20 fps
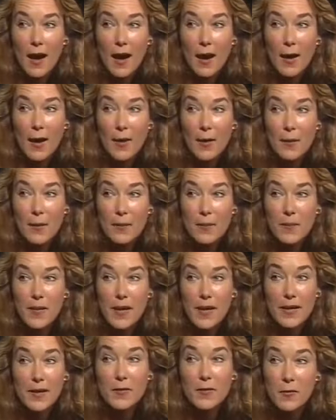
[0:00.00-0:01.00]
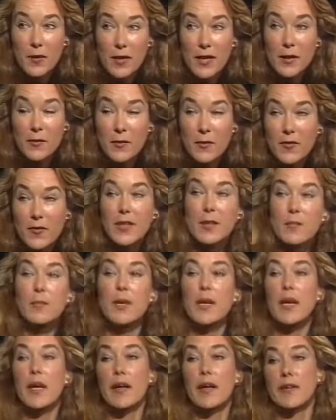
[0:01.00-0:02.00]
Um, and it's very interesting
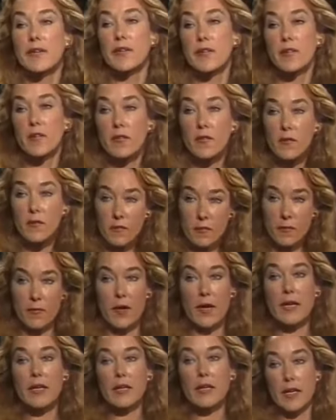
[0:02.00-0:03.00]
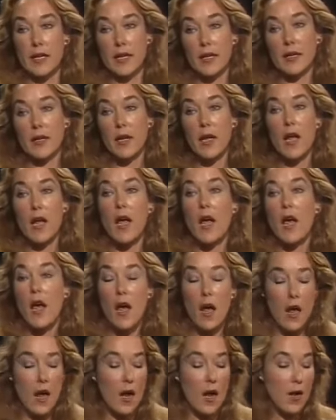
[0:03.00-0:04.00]
because, frankly,
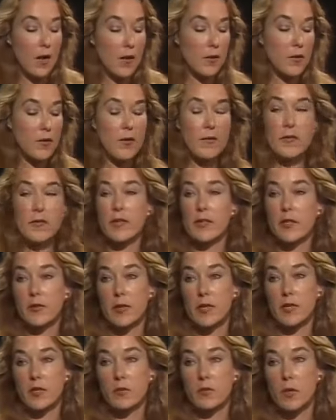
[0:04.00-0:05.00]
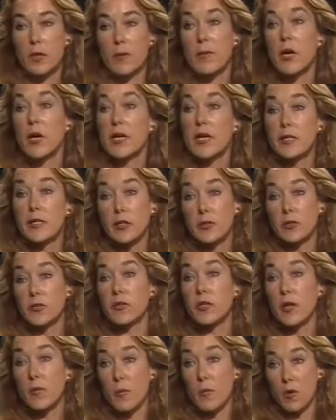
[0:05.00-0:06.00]
uh, you have a situation where American
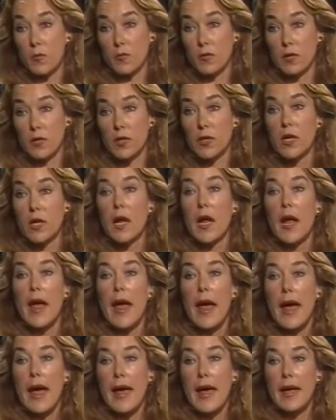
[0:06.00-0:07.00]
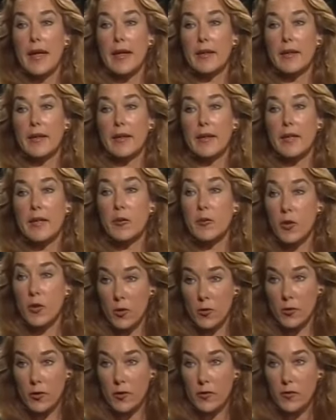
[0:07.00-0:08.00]
Jews come over and they're
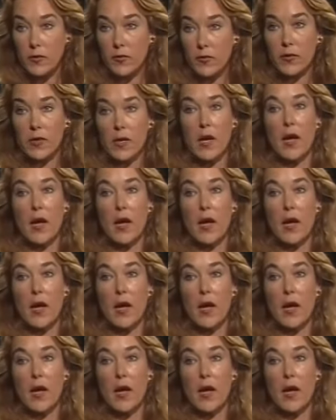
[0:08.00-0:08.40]
donors.